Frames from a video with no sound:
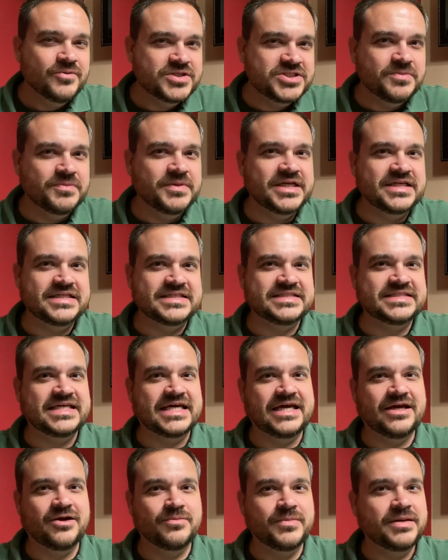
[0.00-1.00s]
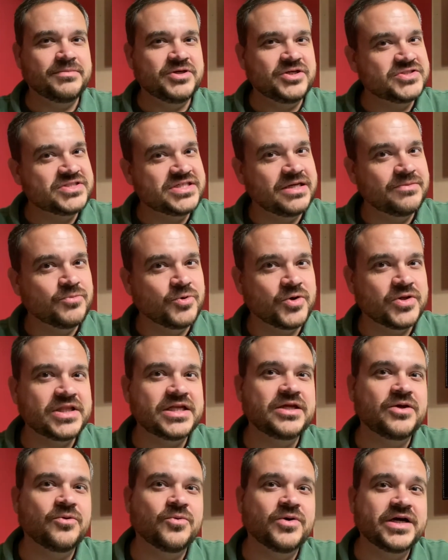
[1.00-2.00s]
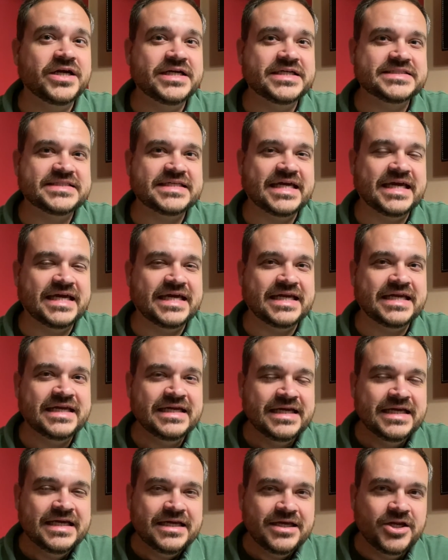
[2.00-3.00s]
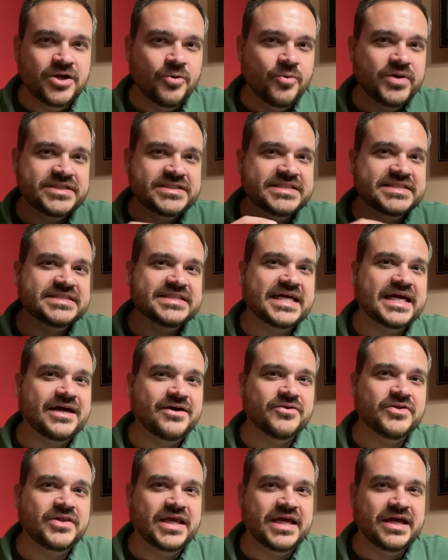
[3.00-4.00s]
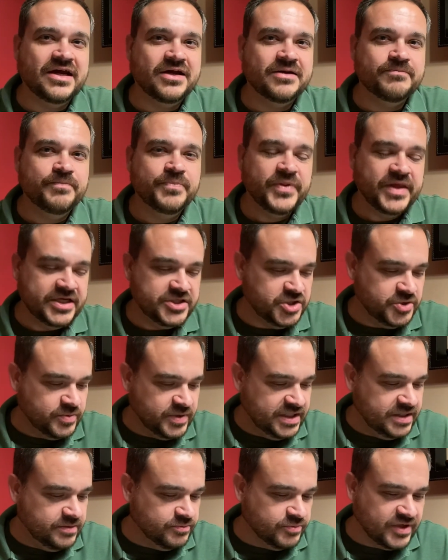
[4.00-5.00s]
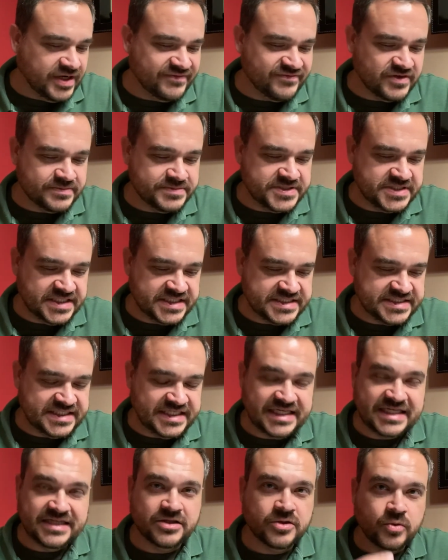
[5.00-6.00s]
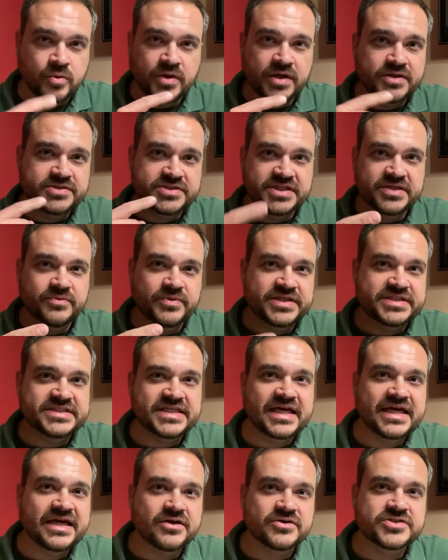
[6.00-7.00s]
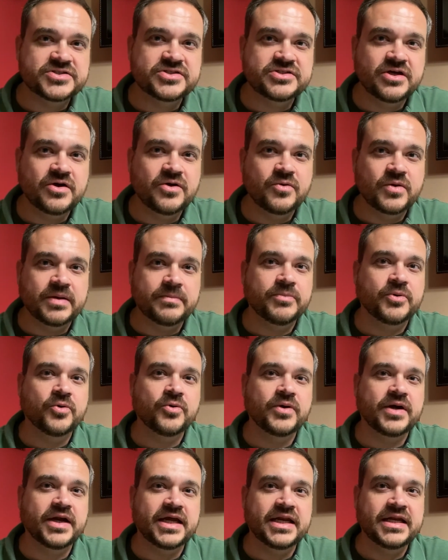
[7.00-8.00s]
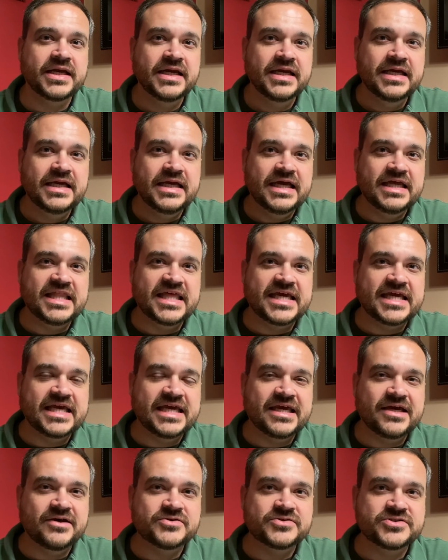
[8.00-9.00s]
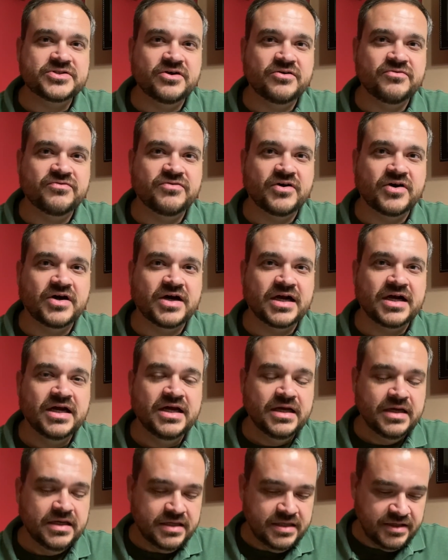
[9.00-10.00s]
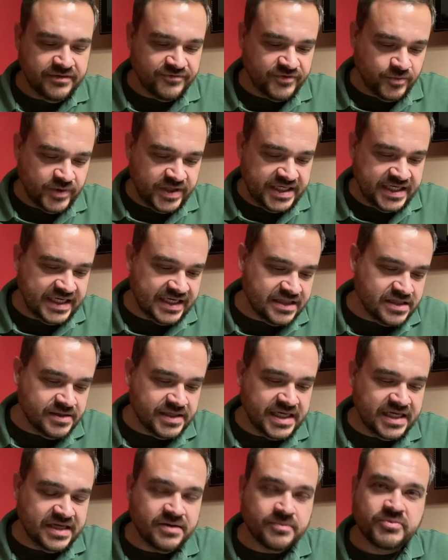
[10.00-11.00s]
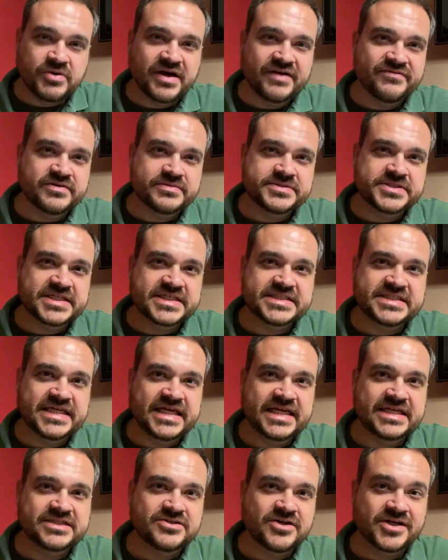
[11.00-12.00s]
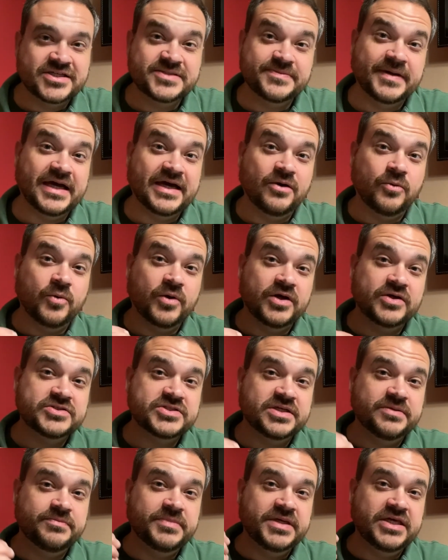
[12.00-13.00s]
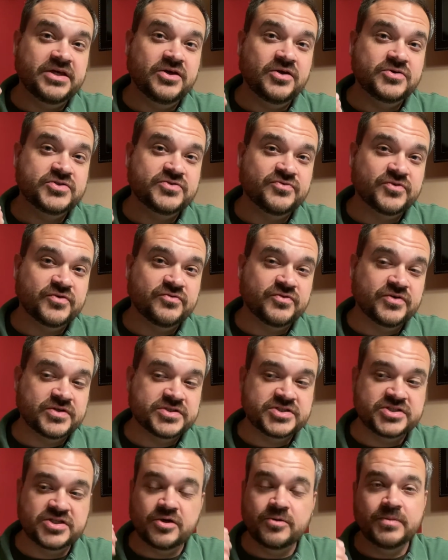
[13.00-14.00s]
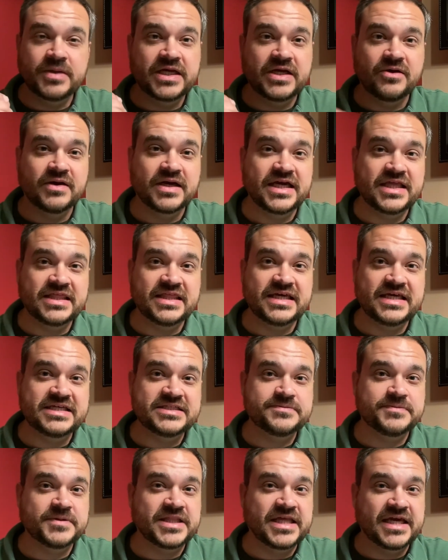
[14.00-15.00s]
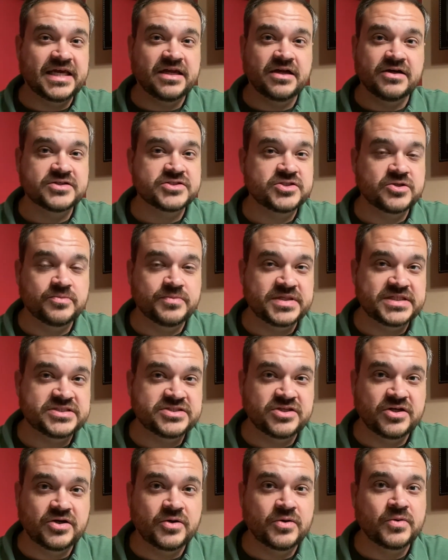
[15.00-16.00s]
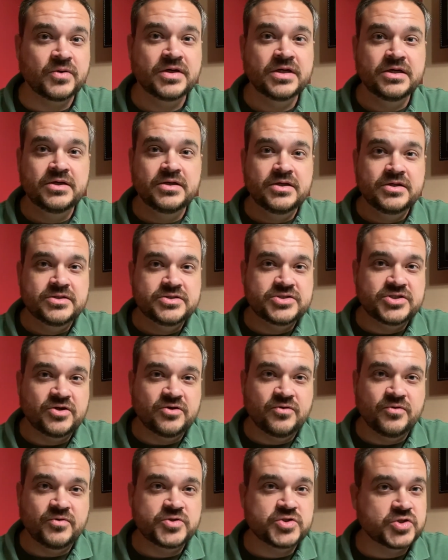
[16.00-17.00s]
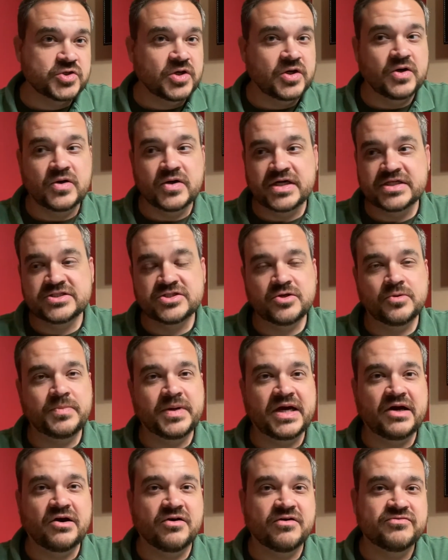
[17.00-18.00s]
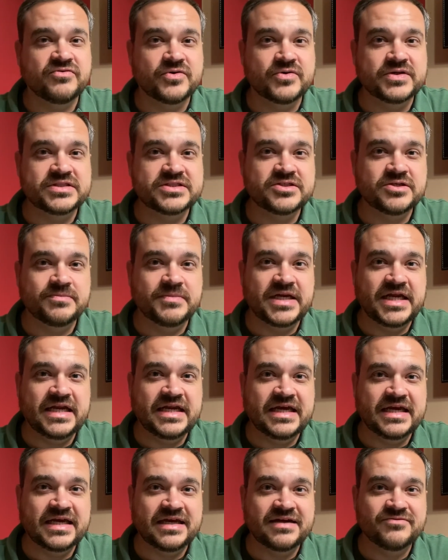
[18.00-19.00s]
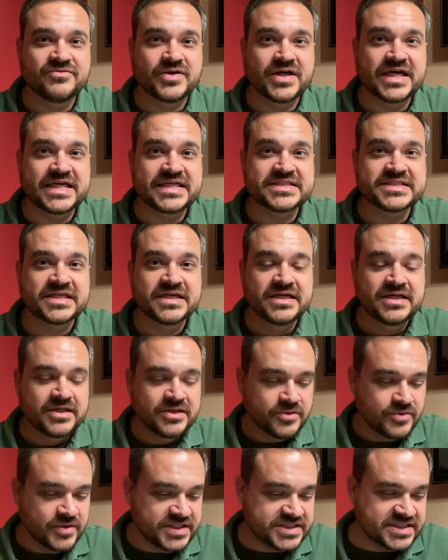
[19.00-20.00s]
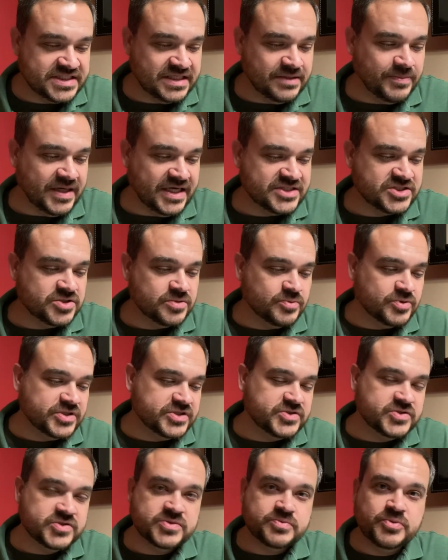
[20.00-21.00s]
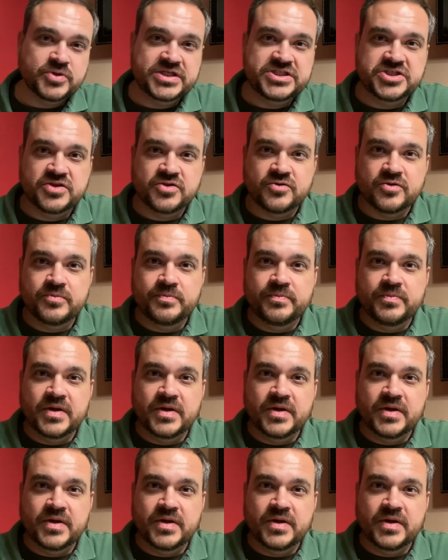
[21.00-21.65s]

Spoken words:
meant to say, or maybe you said more than you wanted to say. And, you know, once it's out there, as you read in Proverbs 16, the words that we say are so important, and they can go so far. If you read down at the end of Proverbs 16, it talks about how words can be useful for so many great things, but they can also be so strong and so powerful in so many negative ways. Recently, Pastor Brooks was preaching through